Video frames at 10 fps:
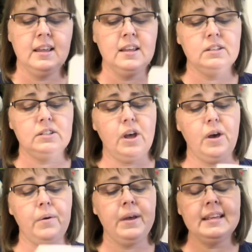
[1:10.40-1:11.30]

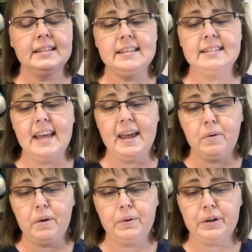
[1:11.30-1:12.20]
So today
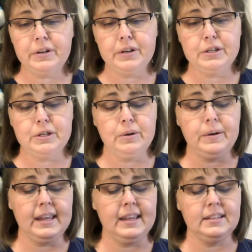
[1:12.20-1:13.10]
what we're going to
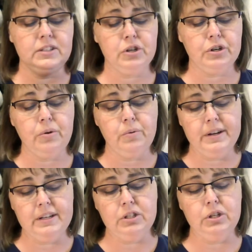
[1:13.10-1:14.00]
do is you're going